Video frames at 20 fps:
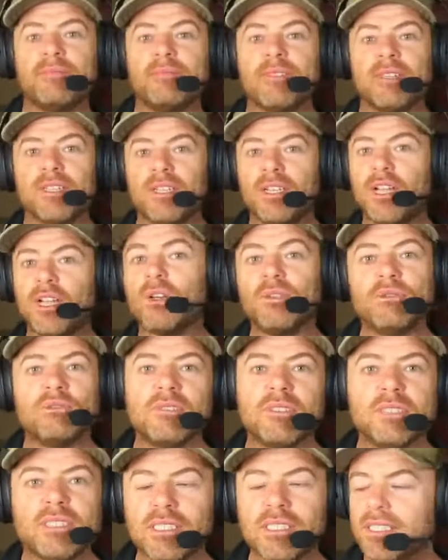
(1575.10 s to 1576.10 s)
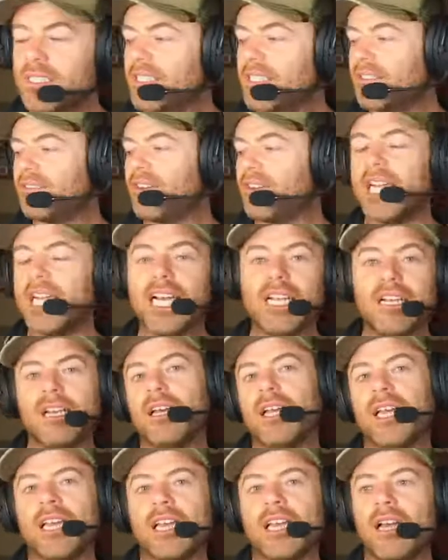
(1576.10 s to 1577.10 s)
loads. If I had
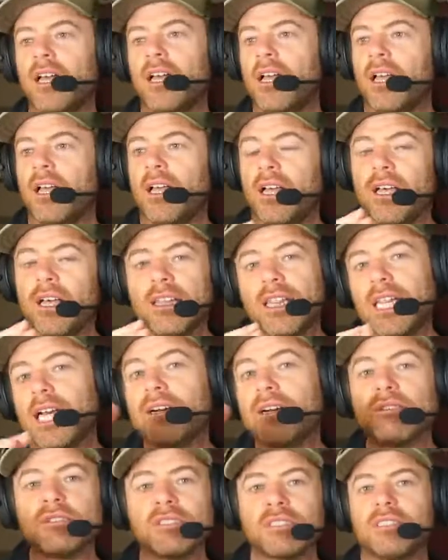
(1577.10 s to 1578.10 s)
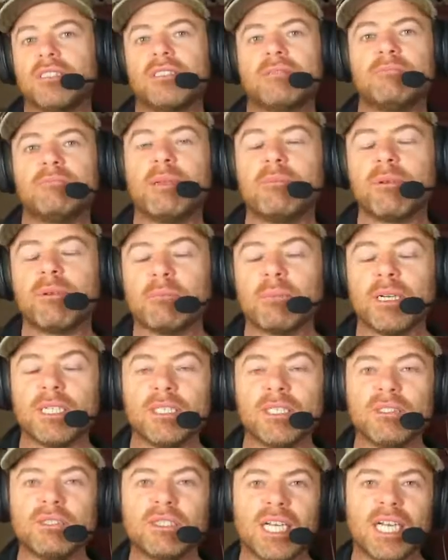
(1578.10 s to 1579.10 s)
like 1,000 people on my
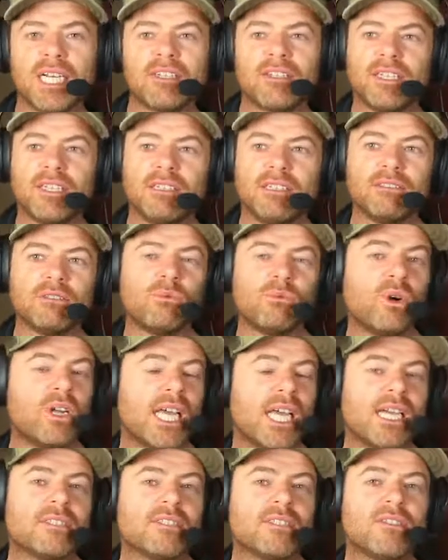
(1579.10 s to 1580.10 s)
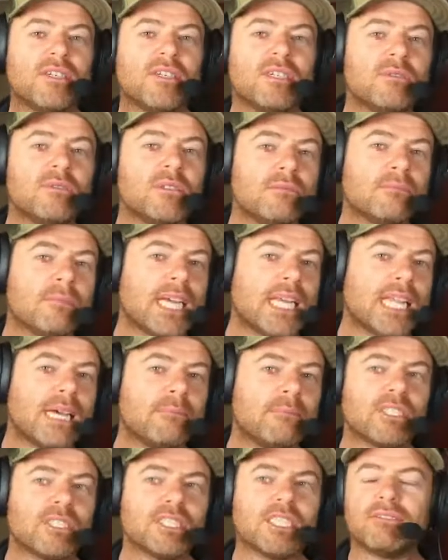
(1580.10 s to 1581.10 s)
newsletter and it was 1 extra, it wouldn't make that
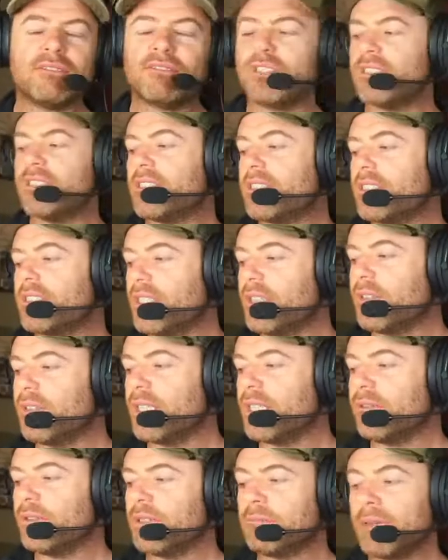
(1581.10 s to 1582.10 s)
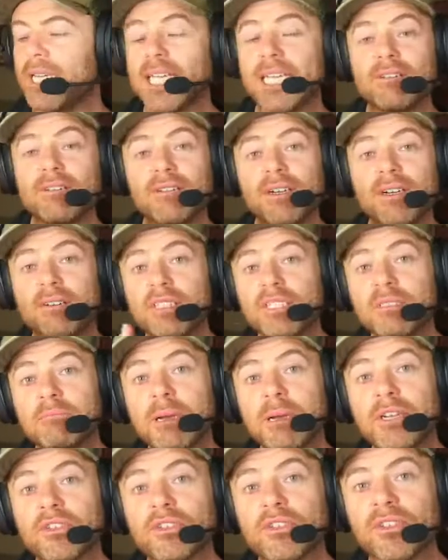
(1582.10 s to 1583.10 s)
much difference. So it would make it very
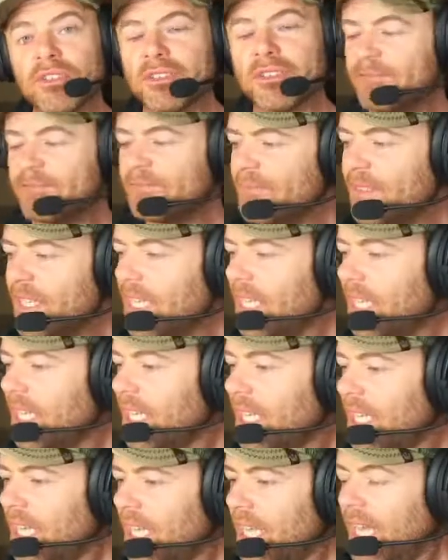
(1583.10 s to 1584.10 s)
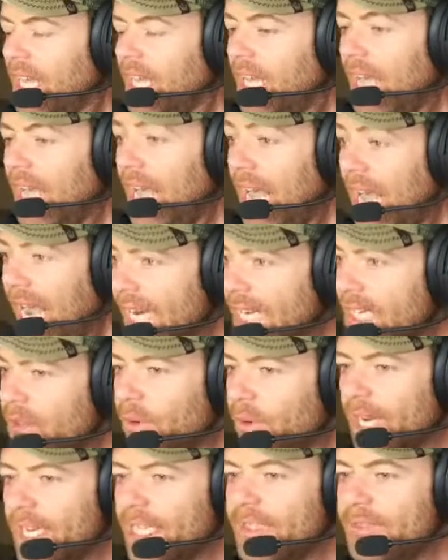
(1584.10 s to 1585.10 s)
special.
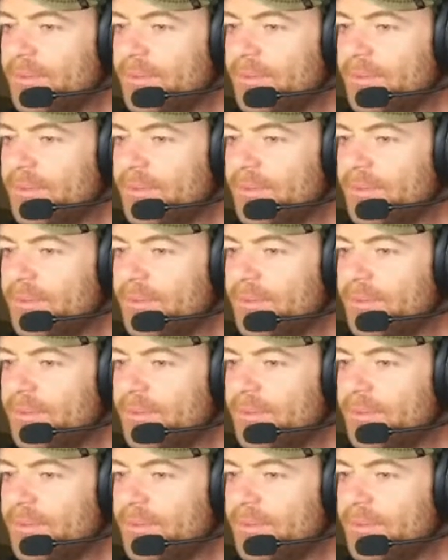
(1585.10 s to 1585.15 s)
Anyway,